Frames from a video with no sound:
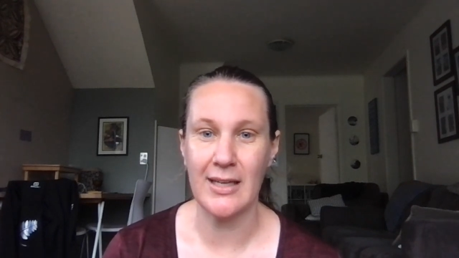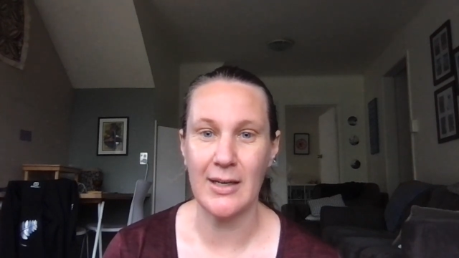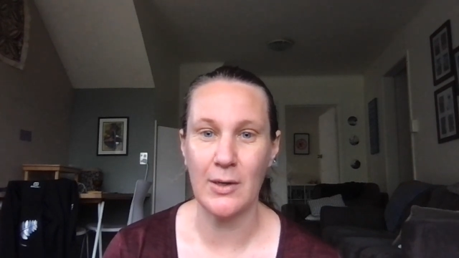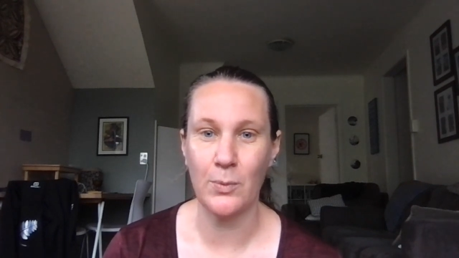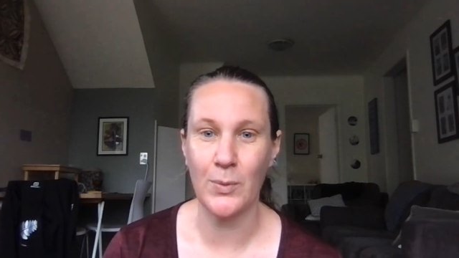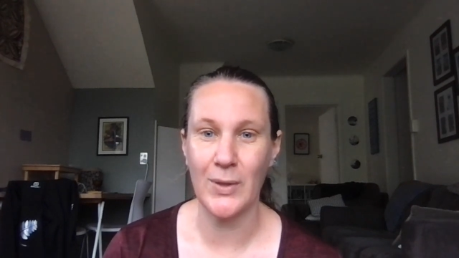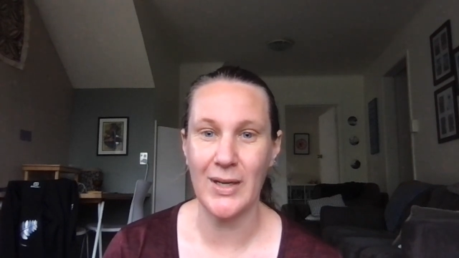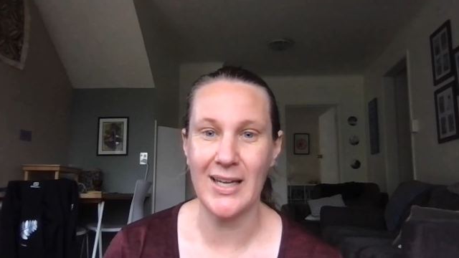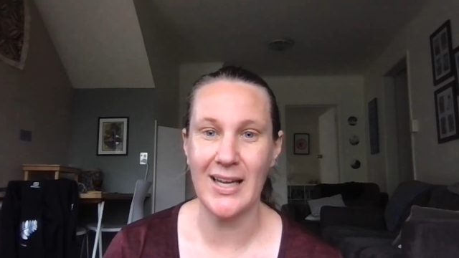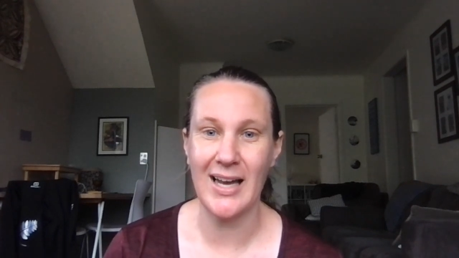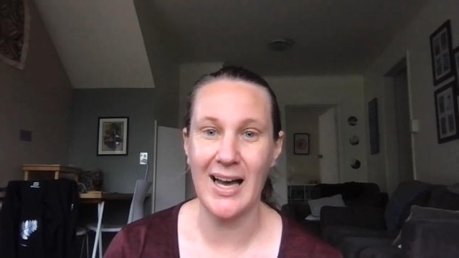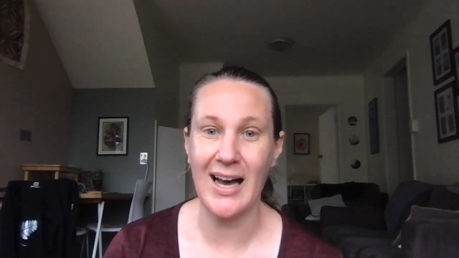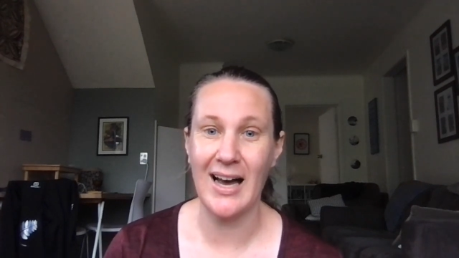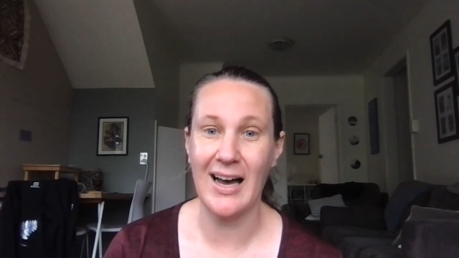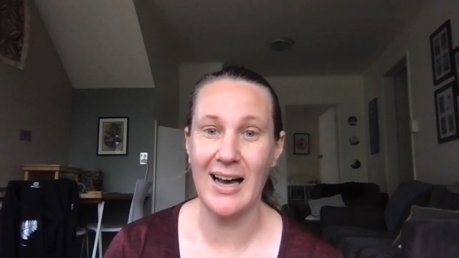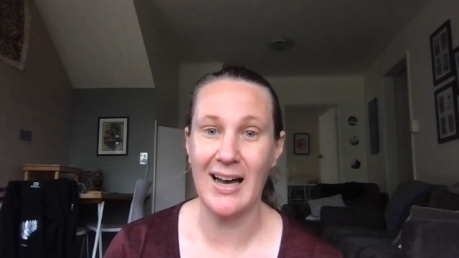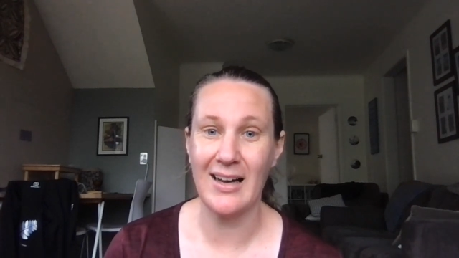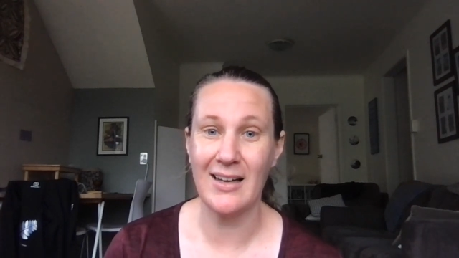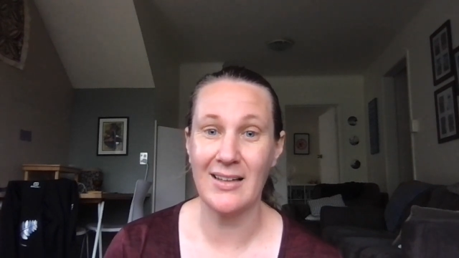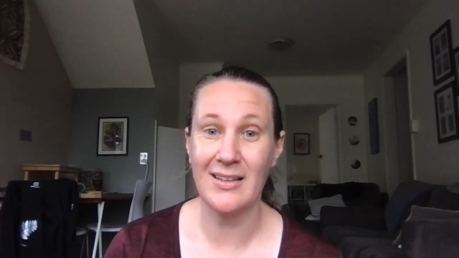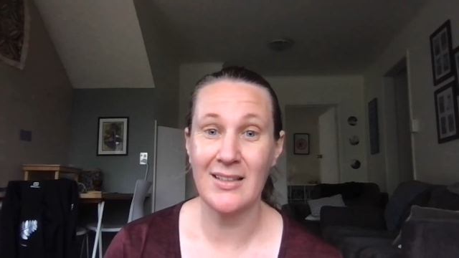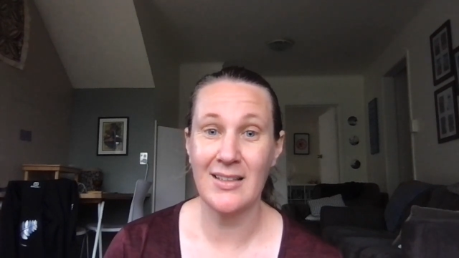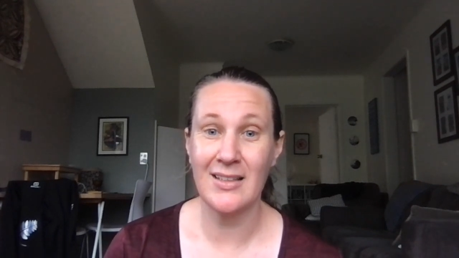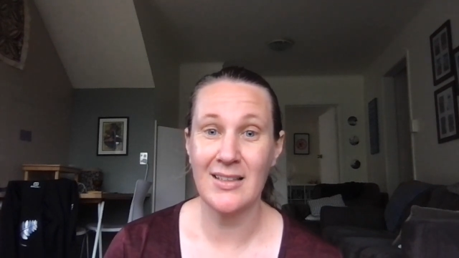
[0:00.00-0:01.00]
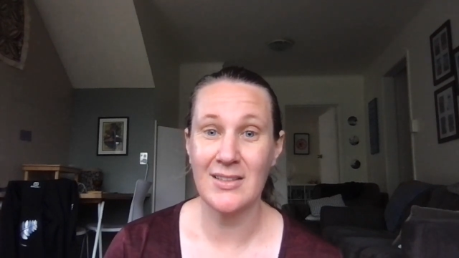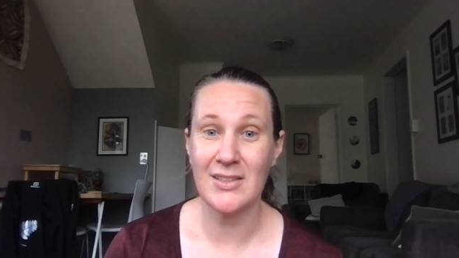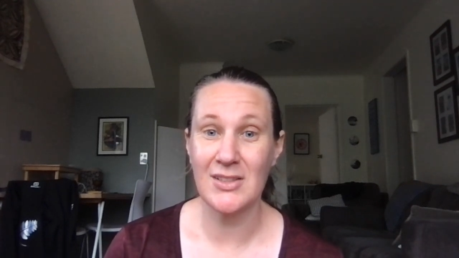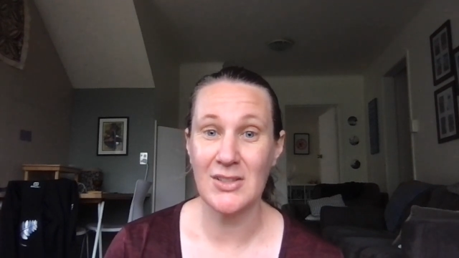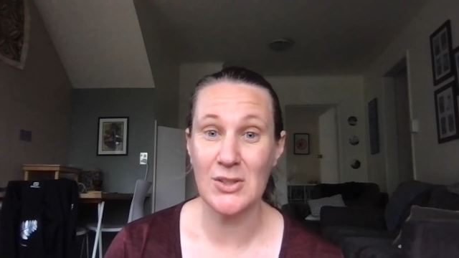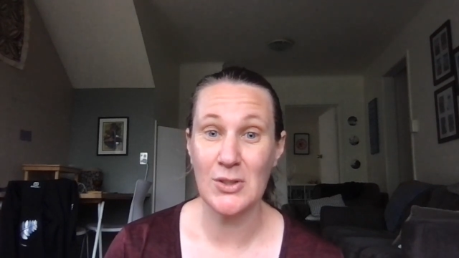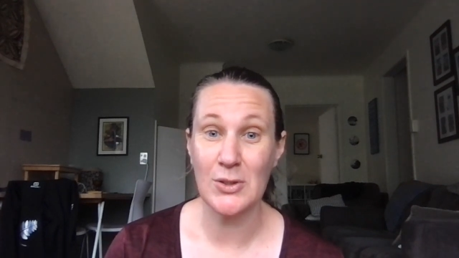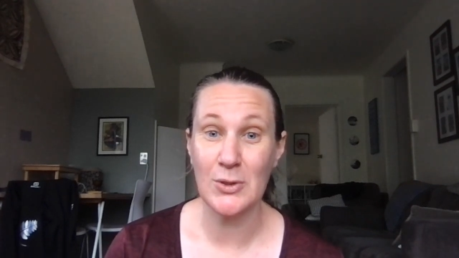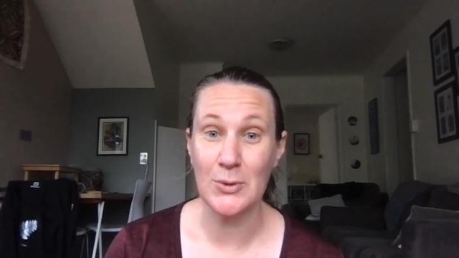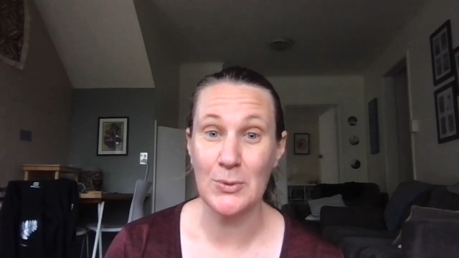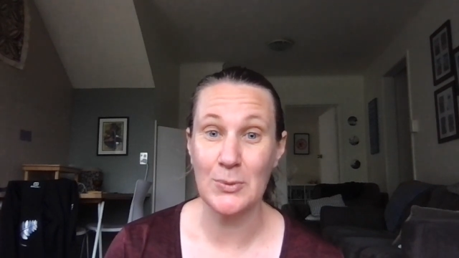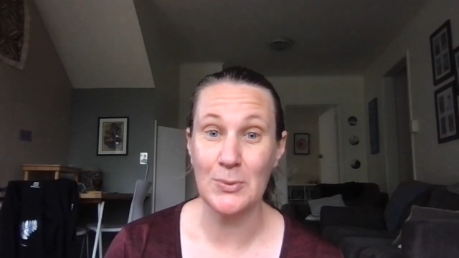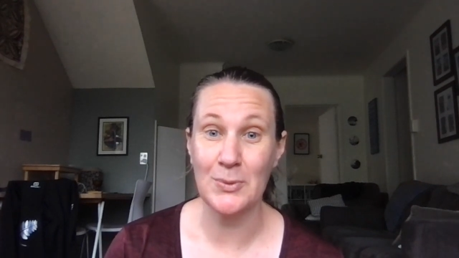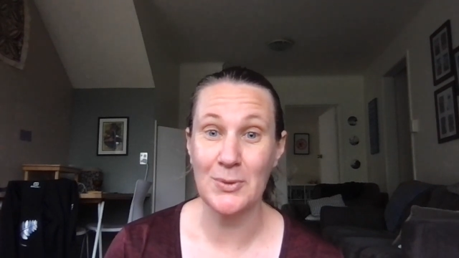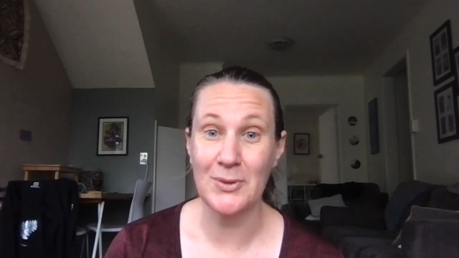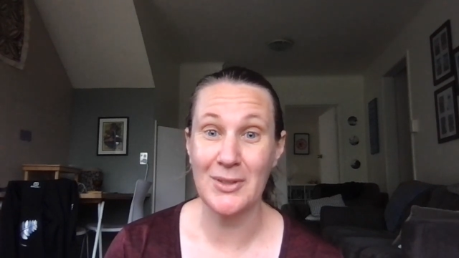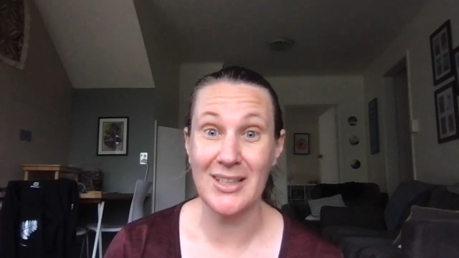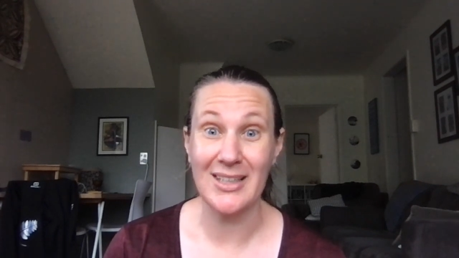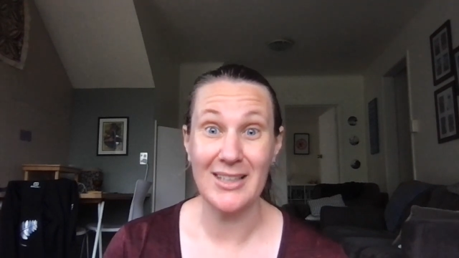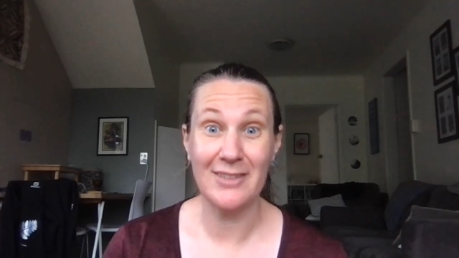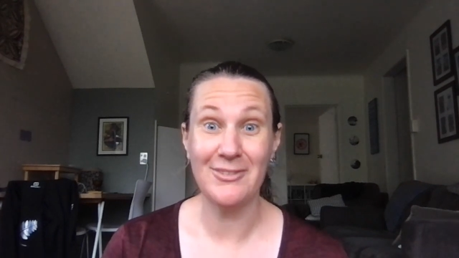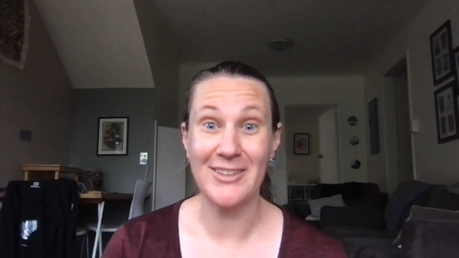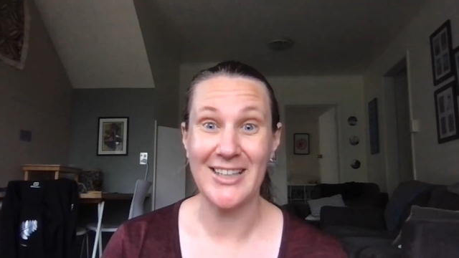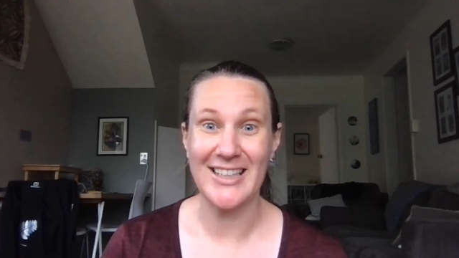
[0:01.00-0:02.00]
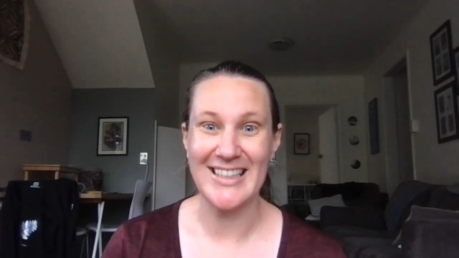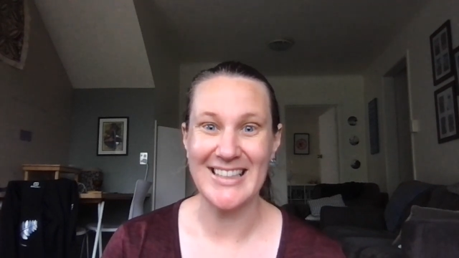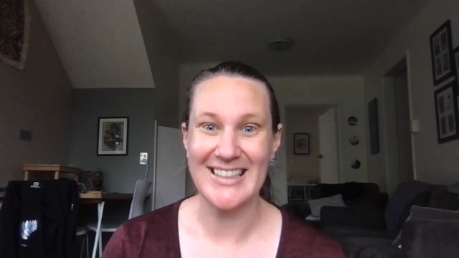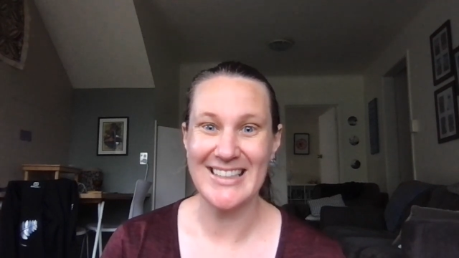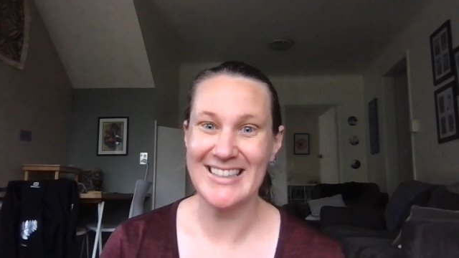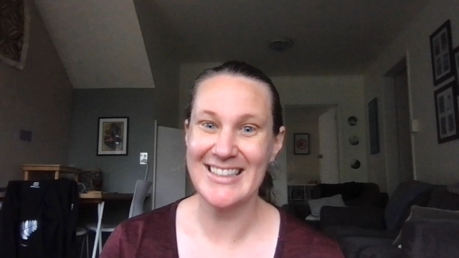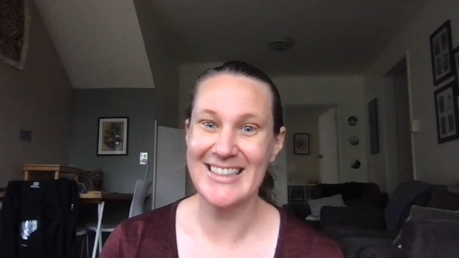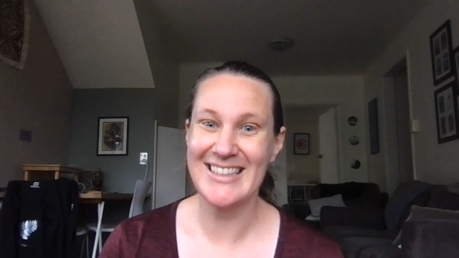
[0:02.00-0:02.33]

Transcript: And we are still living